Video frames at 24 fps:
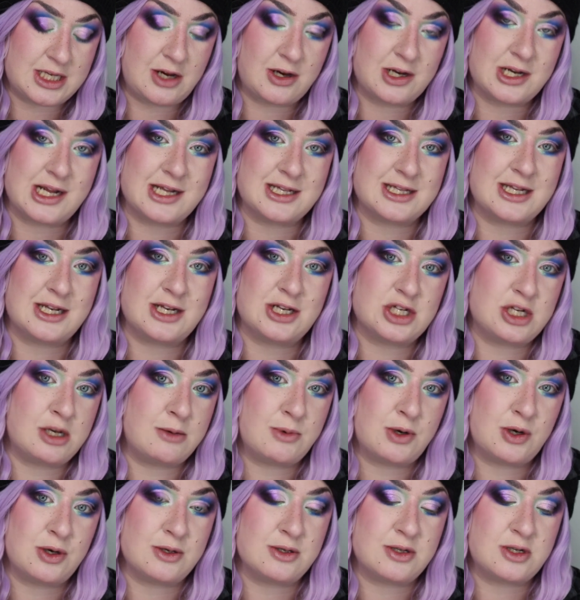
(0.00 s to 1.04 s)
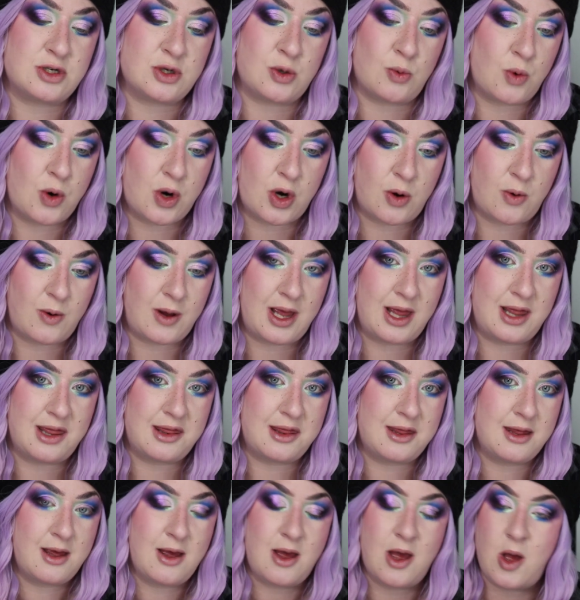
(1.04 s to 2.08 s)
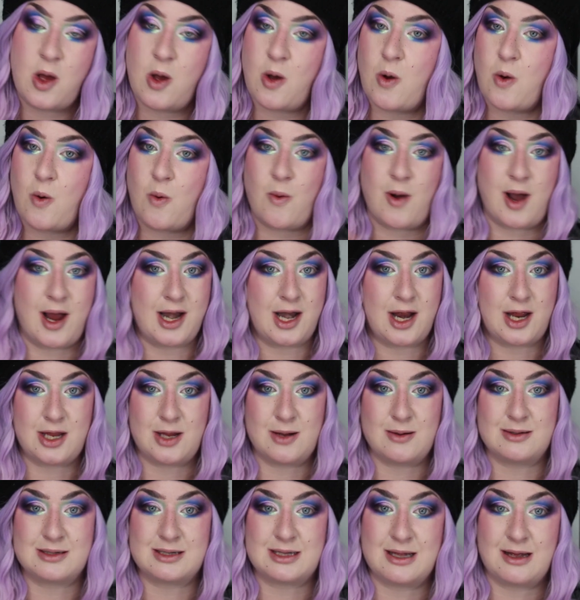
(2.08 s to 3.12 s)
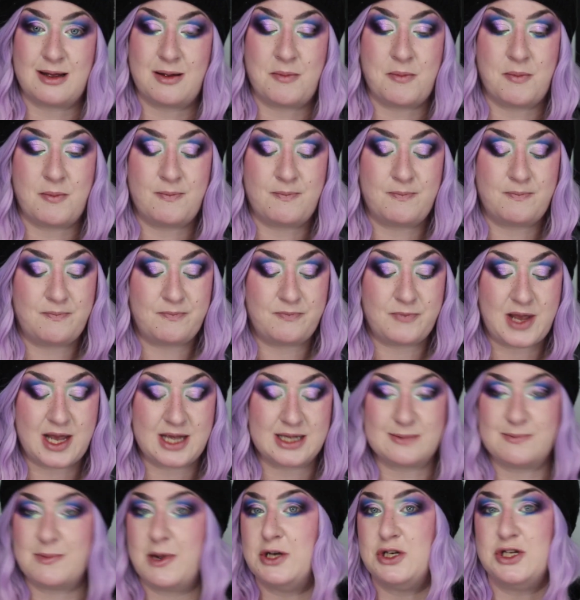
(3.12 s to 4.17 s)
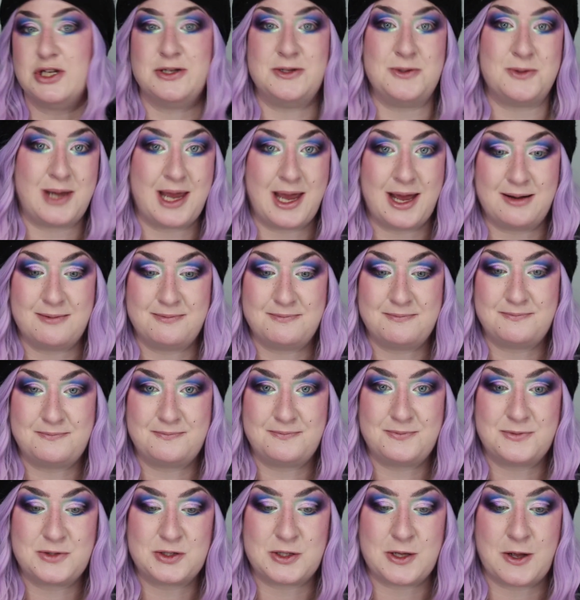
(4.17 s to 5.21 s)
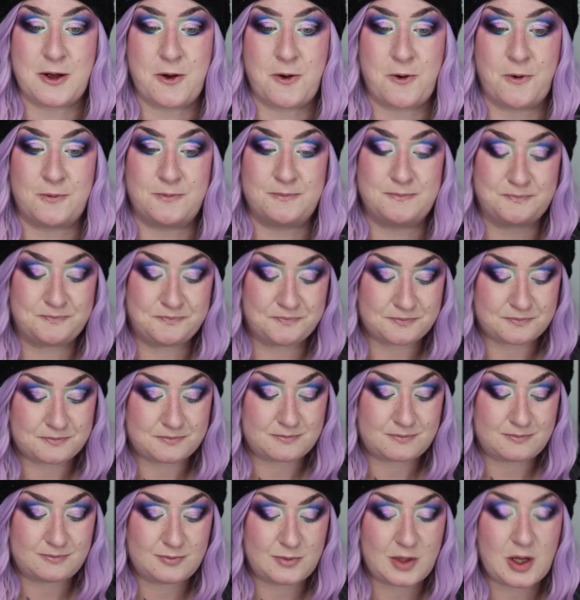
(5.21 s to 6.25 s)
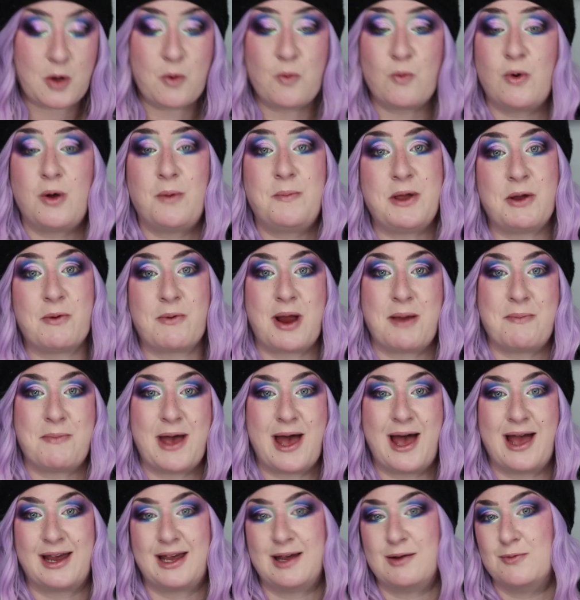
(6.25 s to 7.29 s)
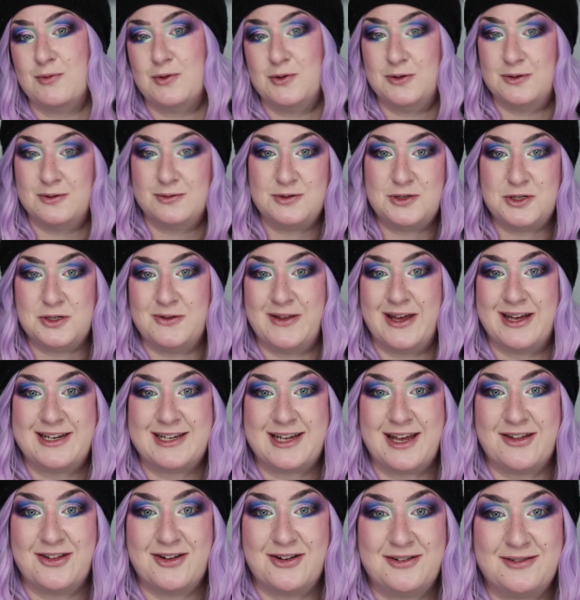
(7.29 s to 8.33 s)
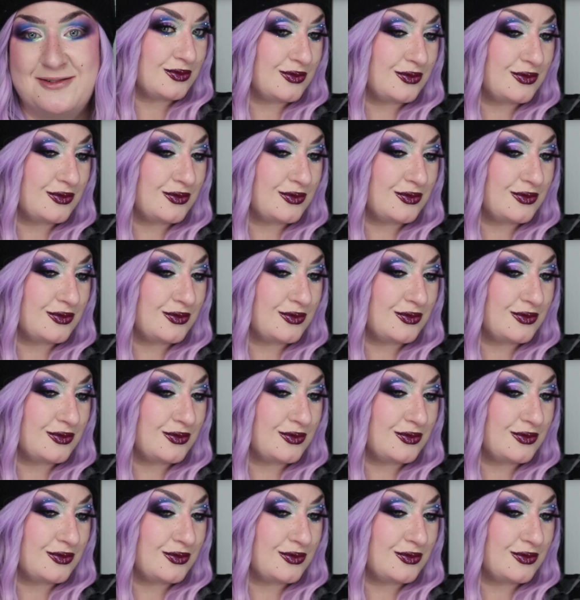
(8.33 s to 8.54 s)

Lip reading: iridescent shimmers to work with, why not use them as much as you can? So we'll be right back and we'll do that together.